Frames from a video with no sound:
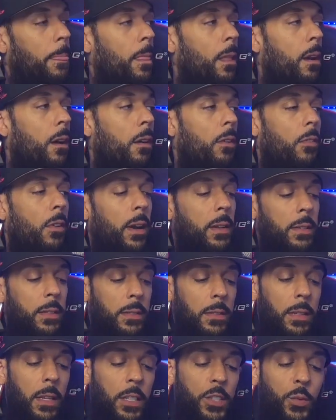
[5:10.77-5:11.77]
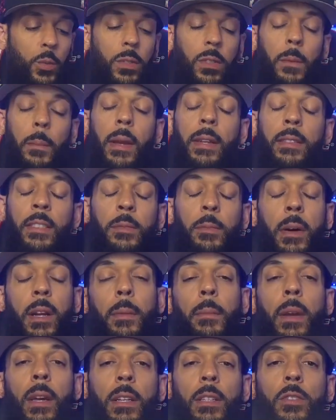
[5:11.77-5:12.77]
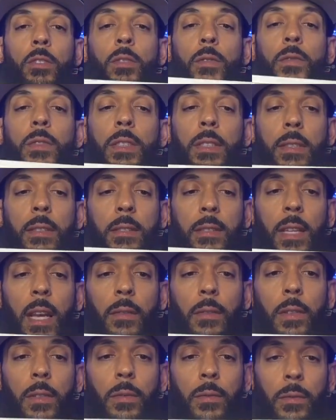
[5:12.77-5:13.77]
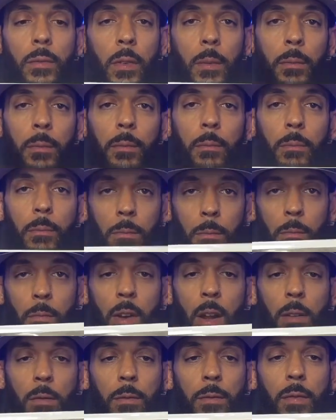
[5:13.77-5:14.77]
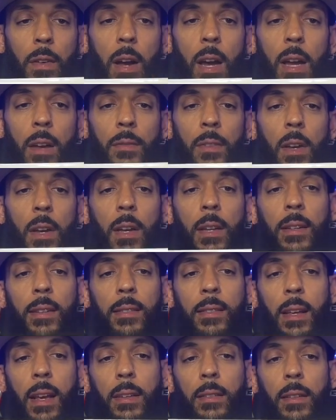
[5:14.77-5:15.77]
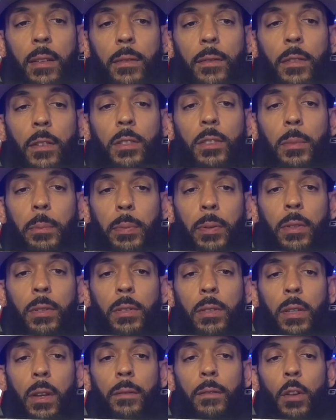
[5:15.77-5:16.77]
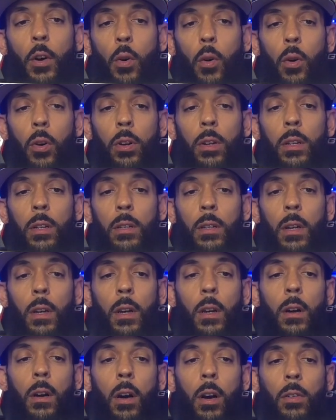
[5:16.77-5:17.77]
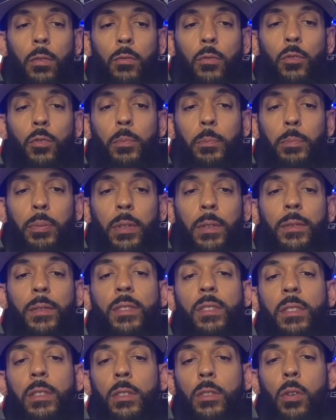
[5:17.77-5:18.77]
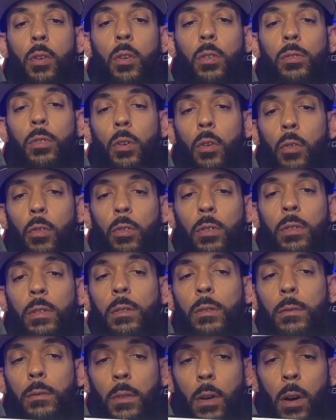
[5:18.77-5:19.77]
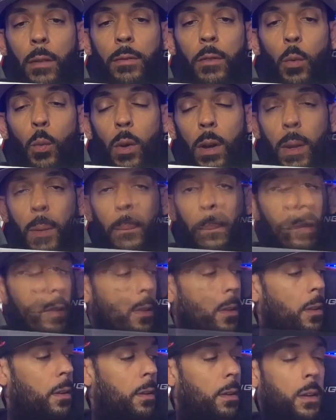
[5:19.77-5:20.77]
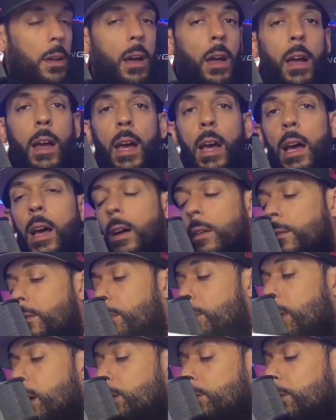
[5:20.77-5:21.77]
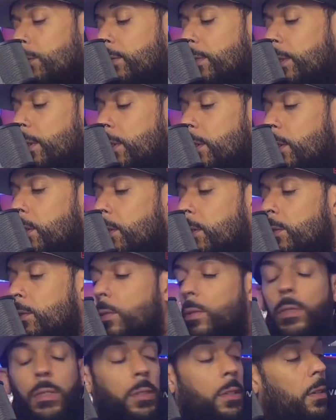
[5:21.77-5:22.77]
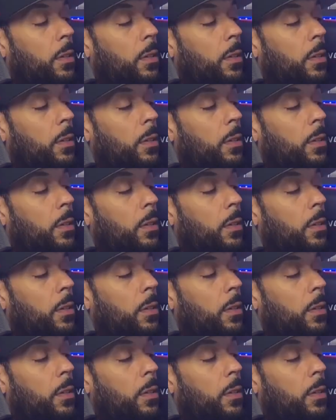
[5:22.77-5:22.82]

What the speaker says: All right, this next one's Amazing Spider-Man issue 57 from volume 5. This has the first appearance of the Order, a group previously called the Order of the Web. I have about three of those.